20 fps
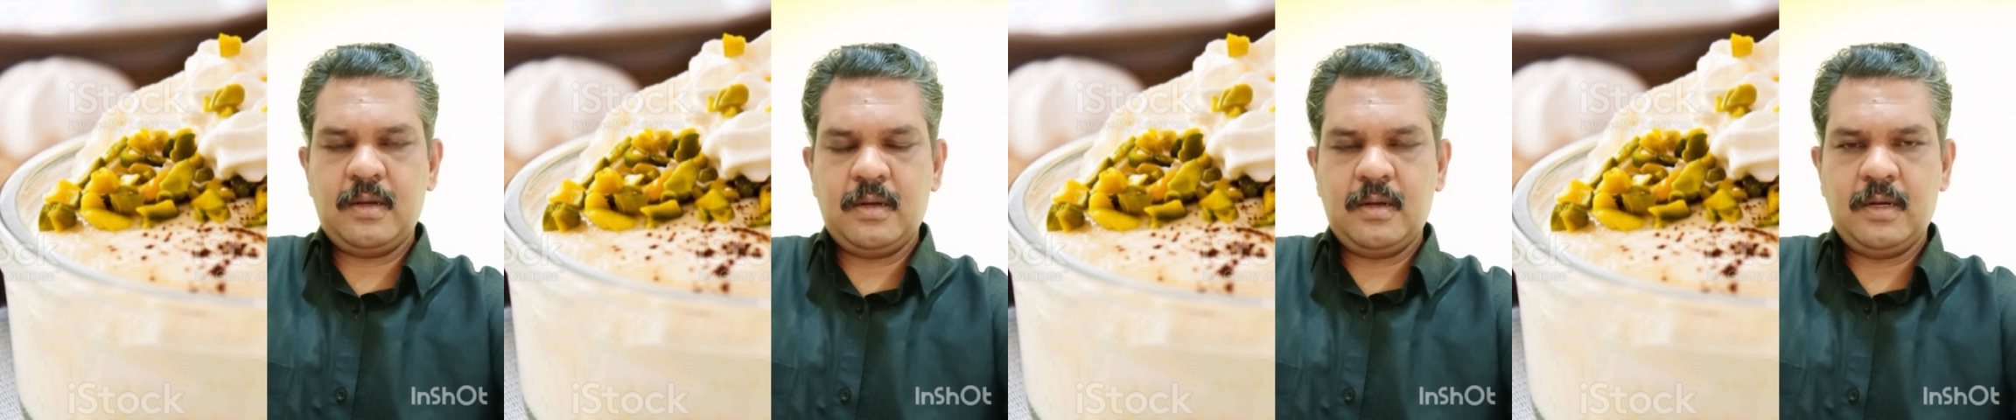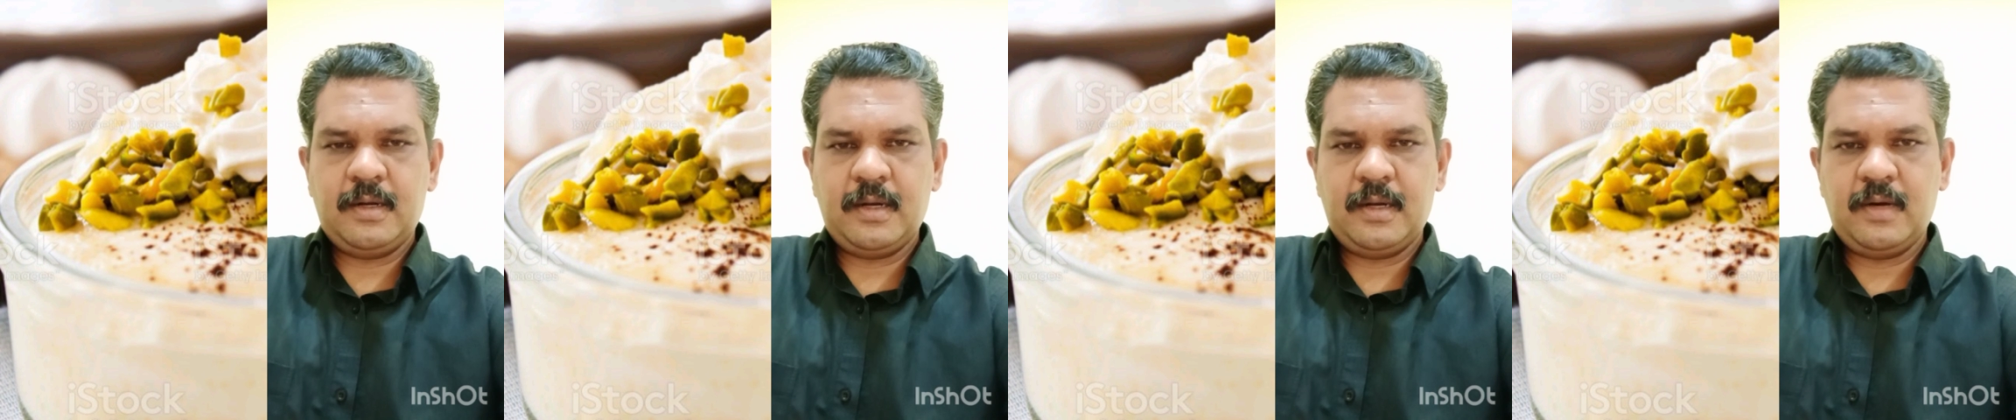
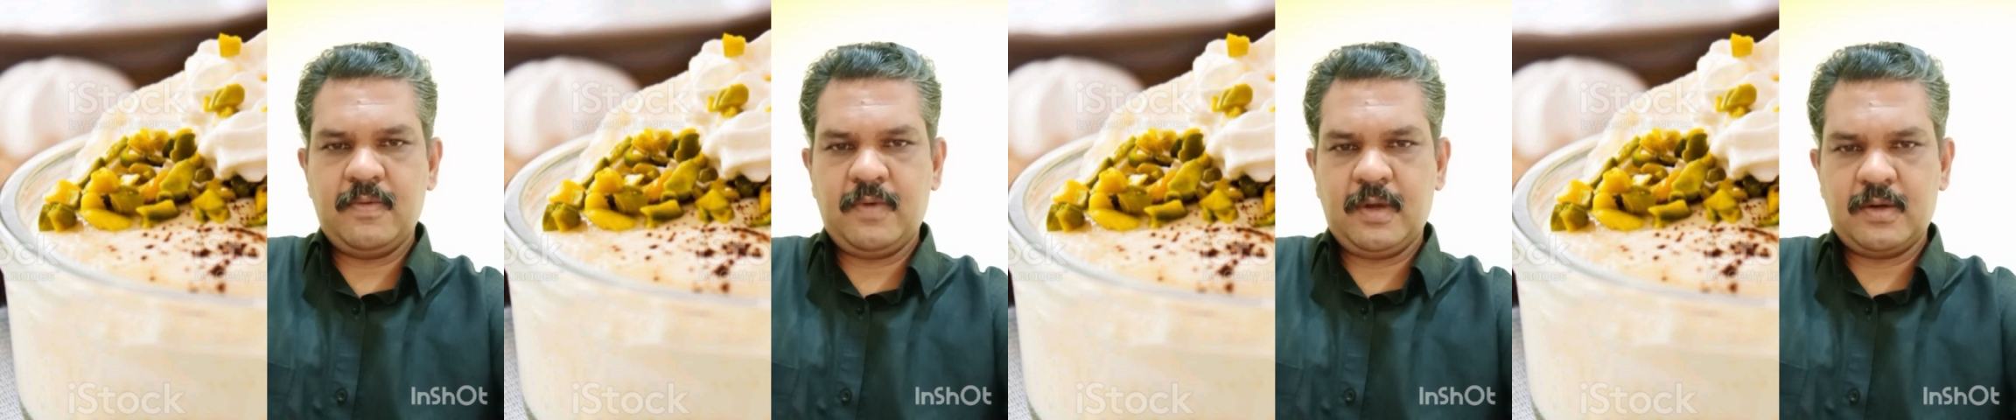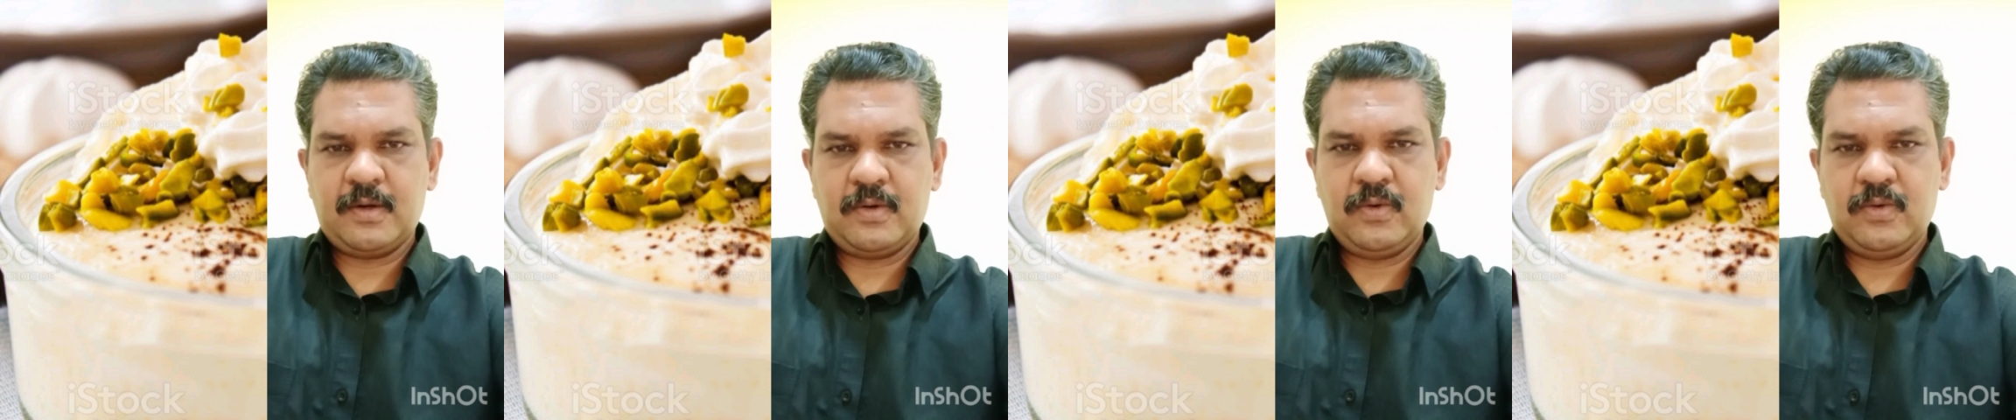little
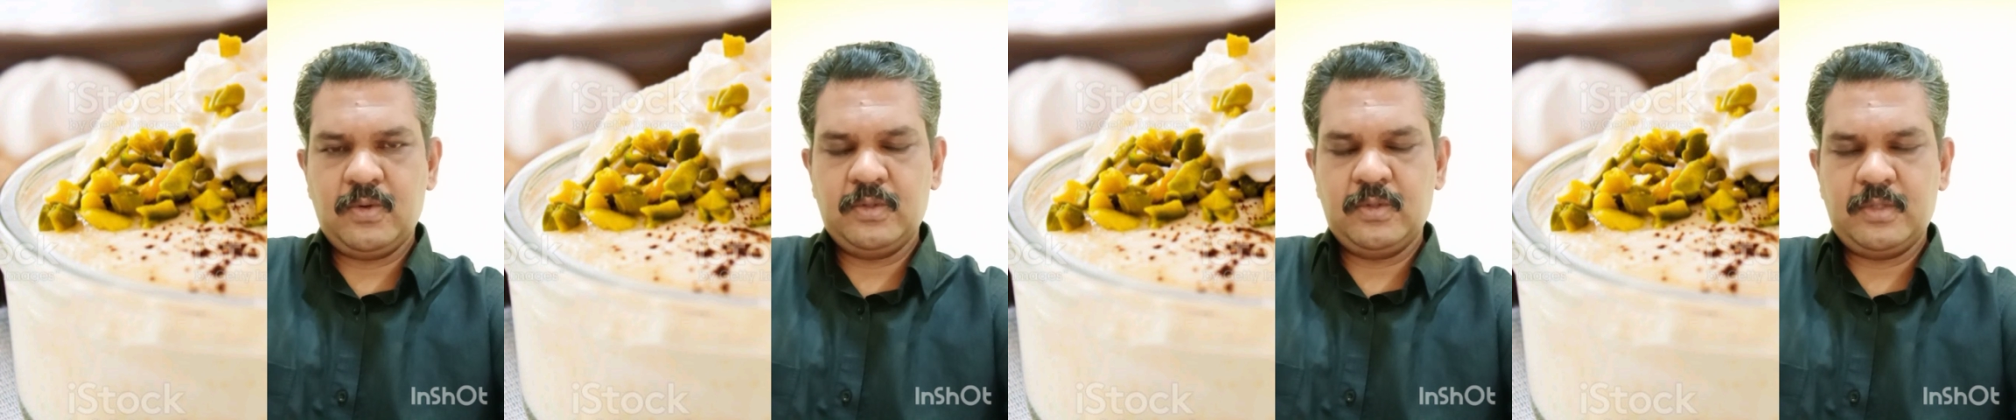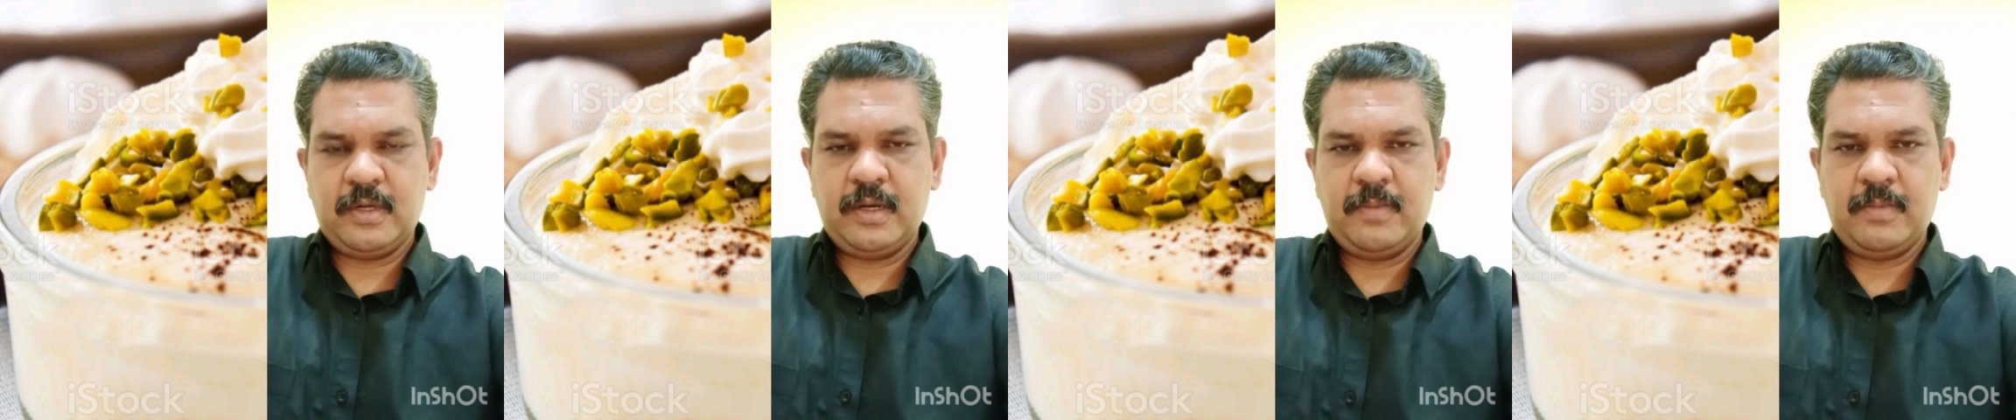for 2 to
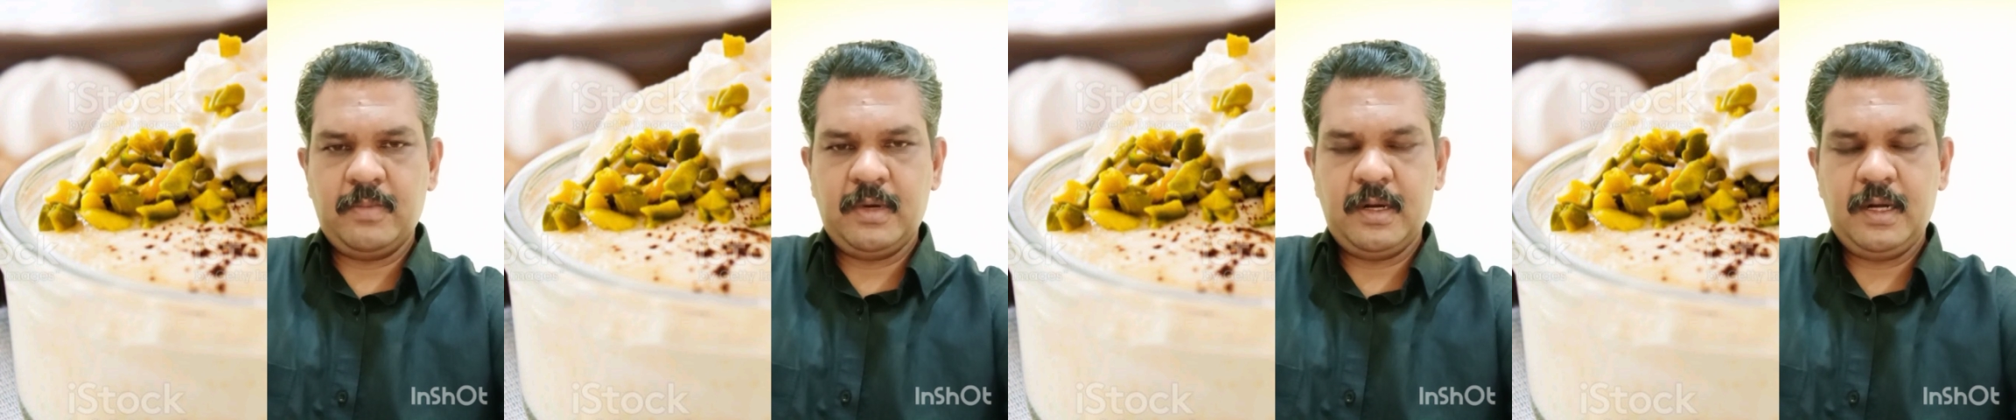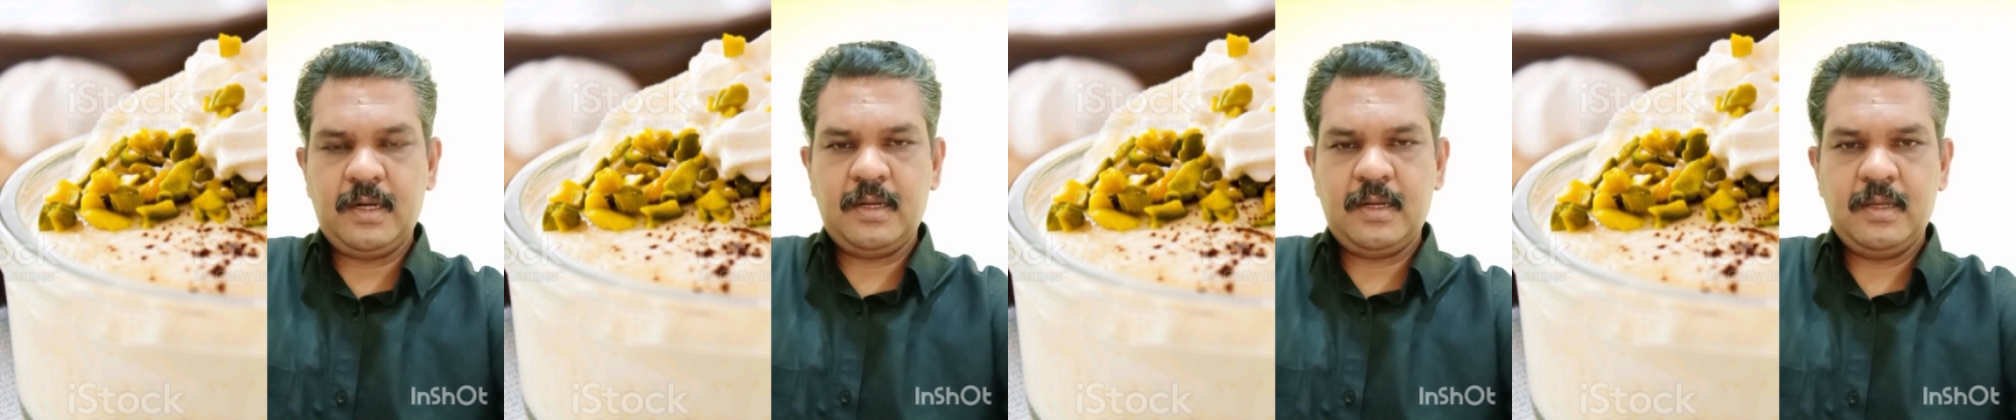3
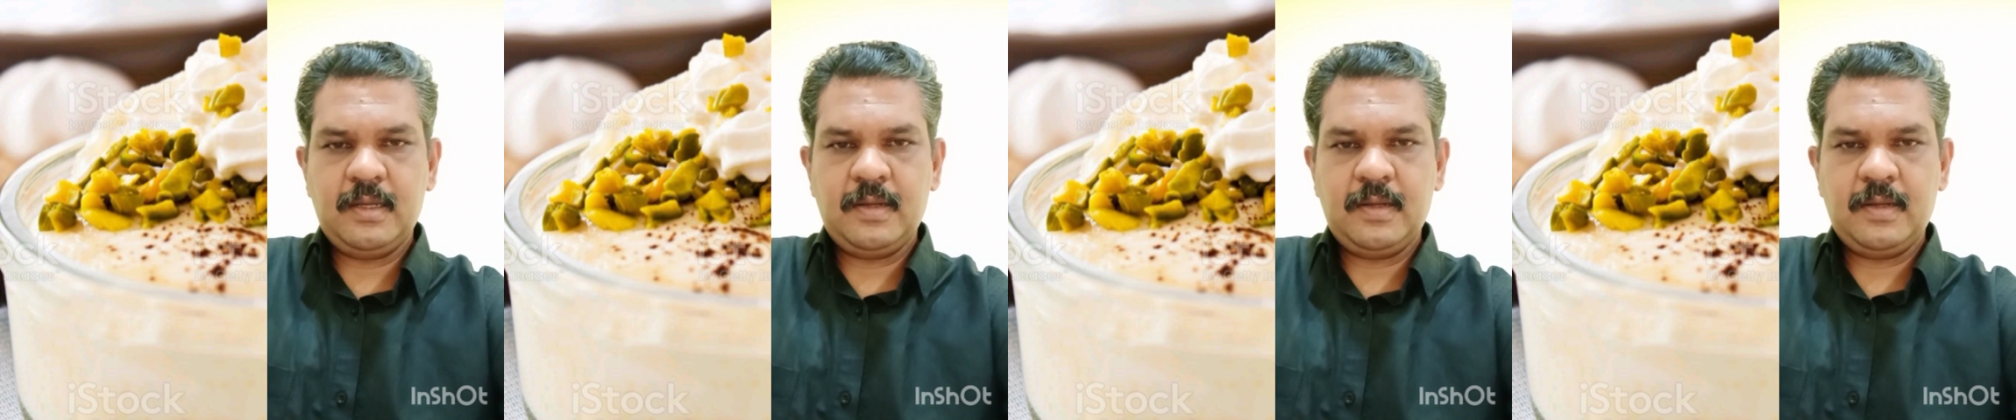minutes.